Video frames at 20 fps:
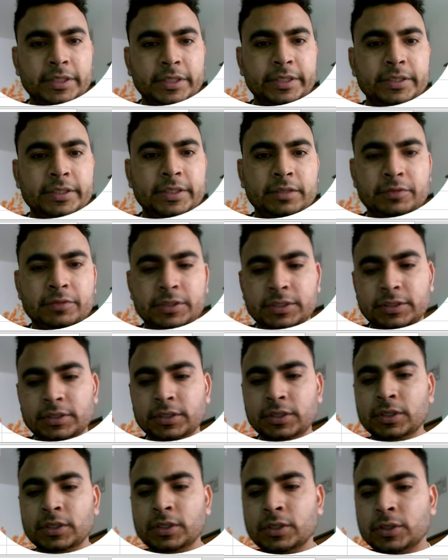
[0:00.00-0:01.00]
So I can type
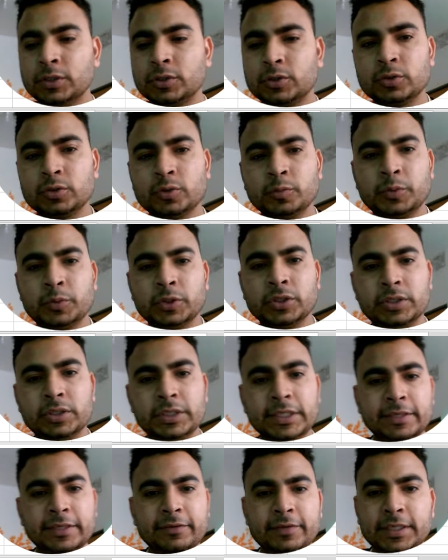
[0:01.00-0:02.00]
here. So to
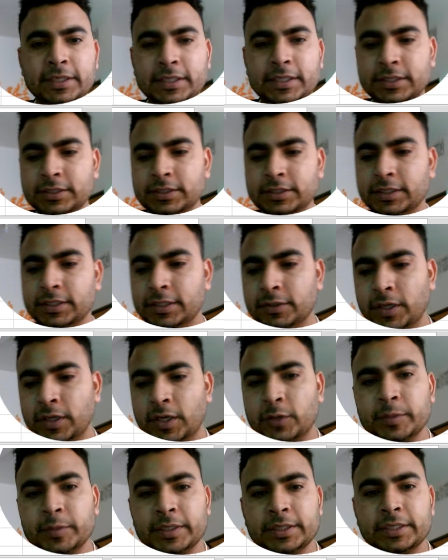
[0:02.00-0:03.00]
put data validation
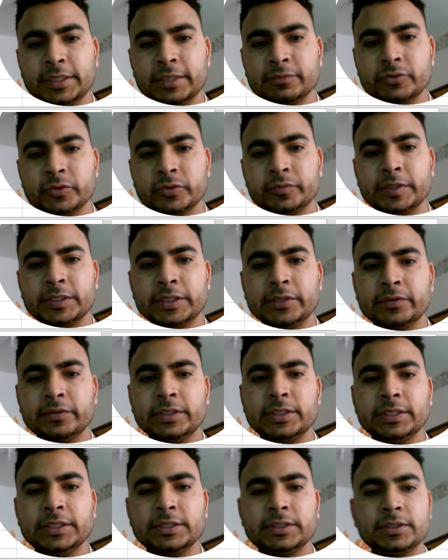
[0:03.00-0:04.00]
and how many types of
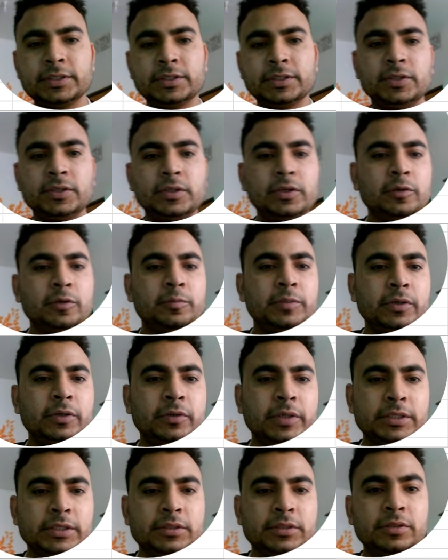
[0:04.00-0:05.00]
data validation or
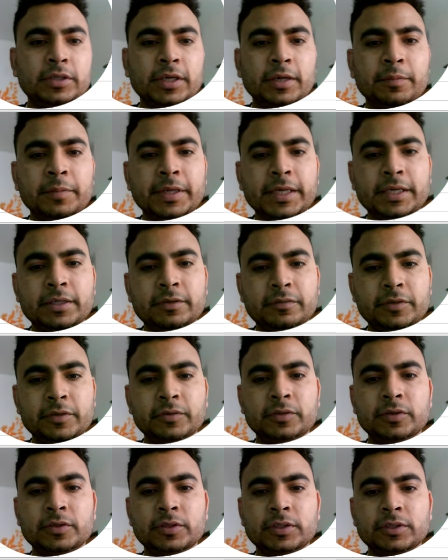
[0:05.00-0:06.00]
drop down list you can make,
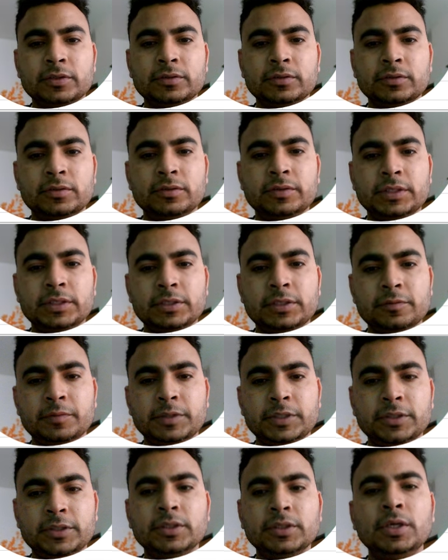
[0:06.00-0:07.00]
we want to go through in
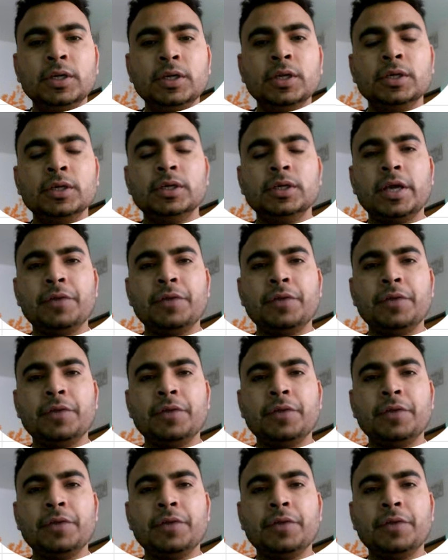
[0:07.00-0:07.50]
this video.